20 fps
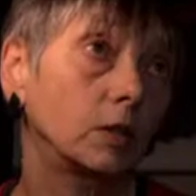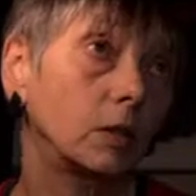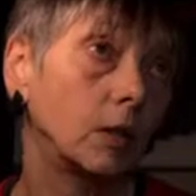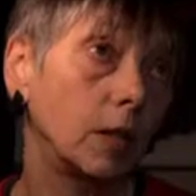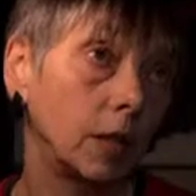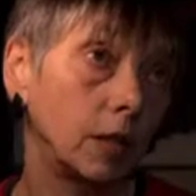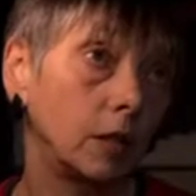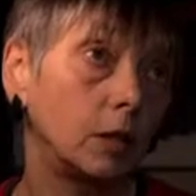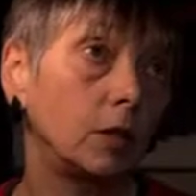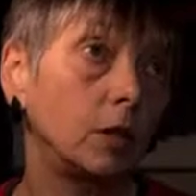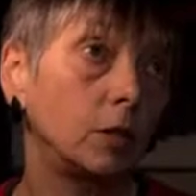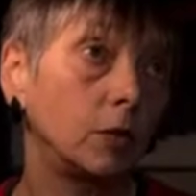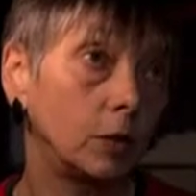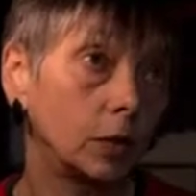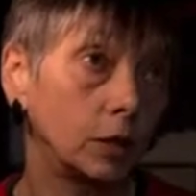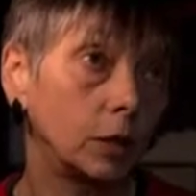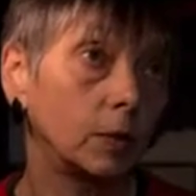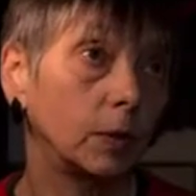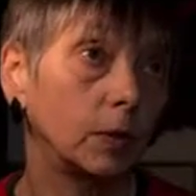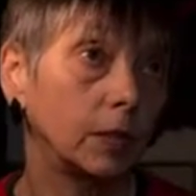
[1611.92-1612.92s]
quite
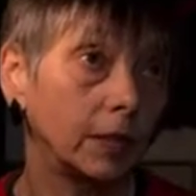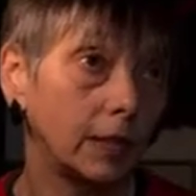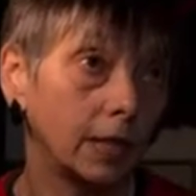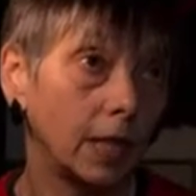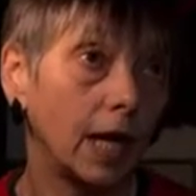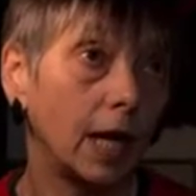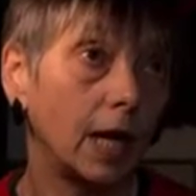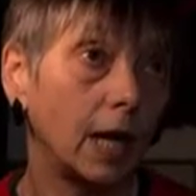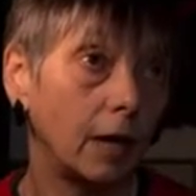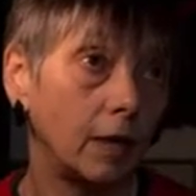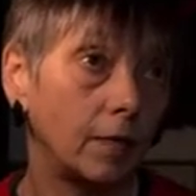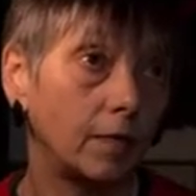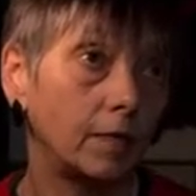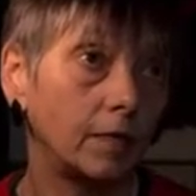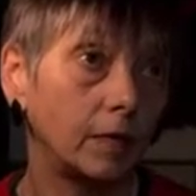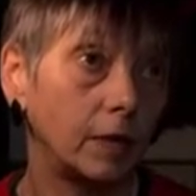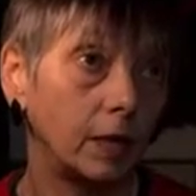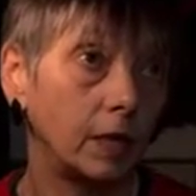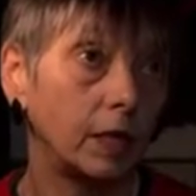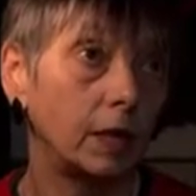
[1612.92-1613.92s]
unusual to have
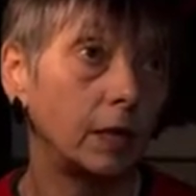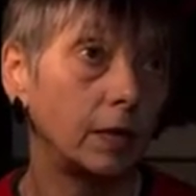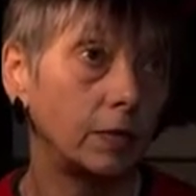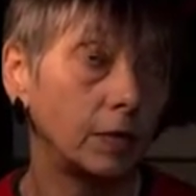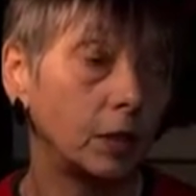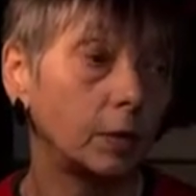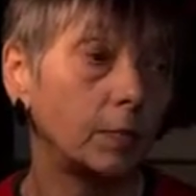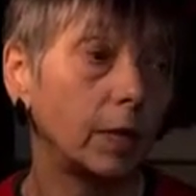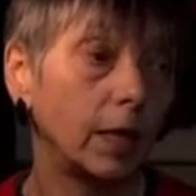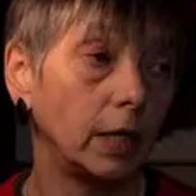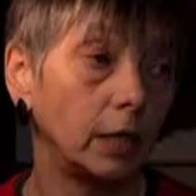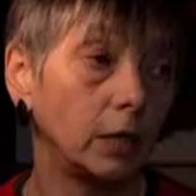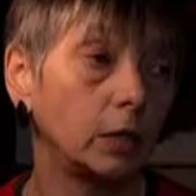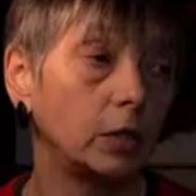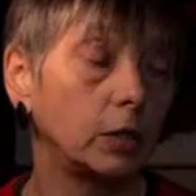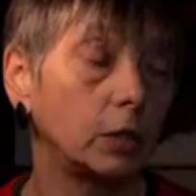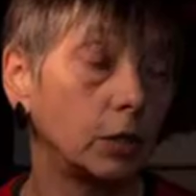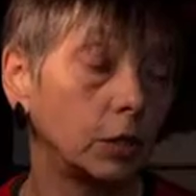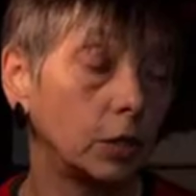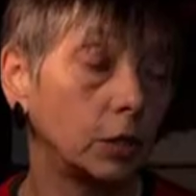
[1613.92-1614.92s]
enough space
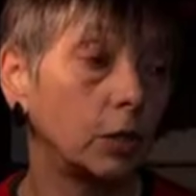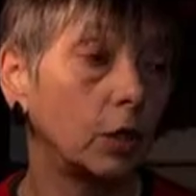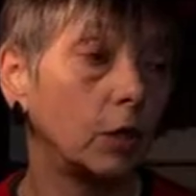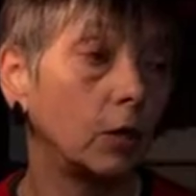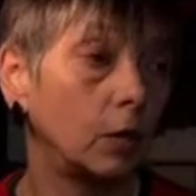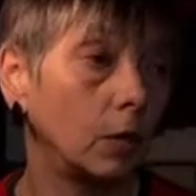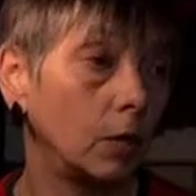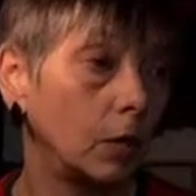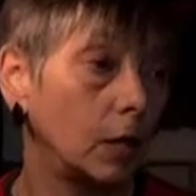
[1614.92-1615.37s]
to show